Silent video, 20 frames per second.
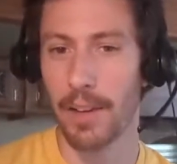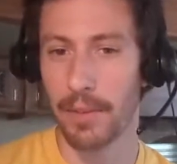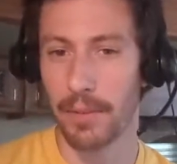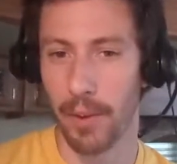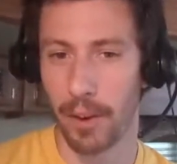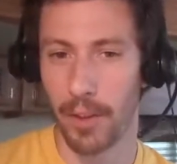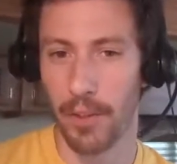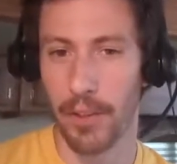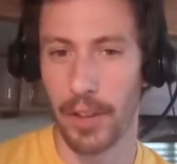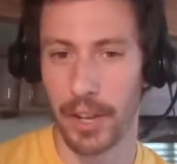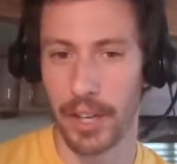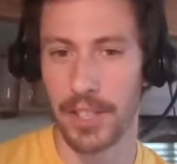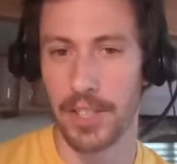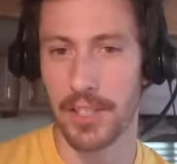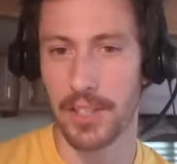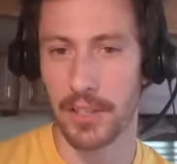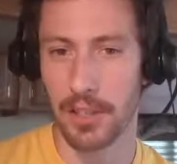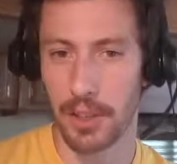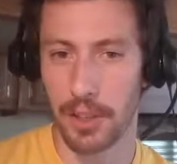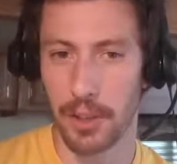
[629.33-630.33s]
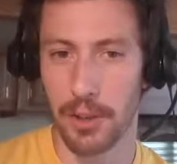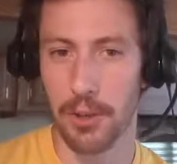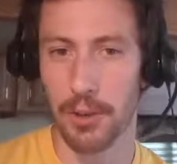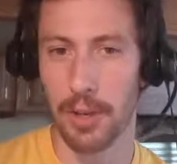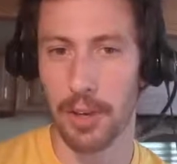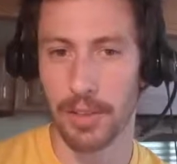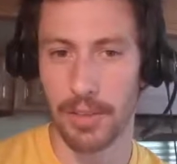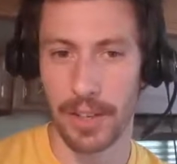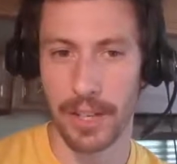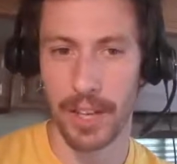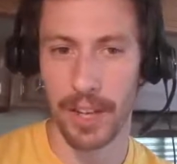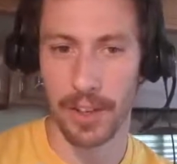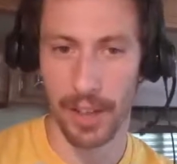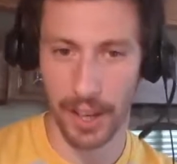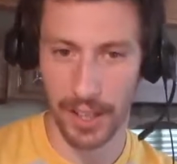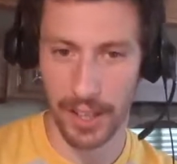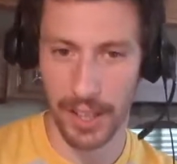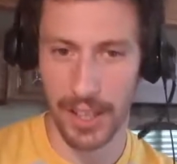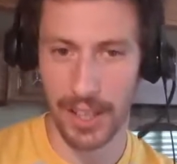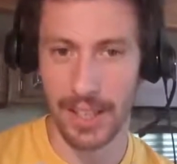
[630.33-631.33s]
fun things to do if you get
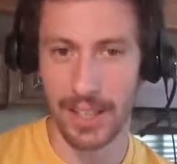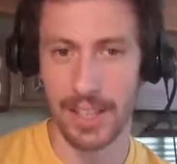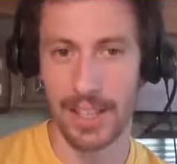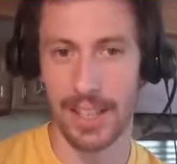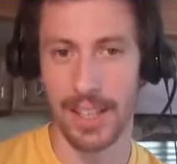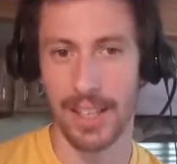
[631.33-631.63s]
lucky.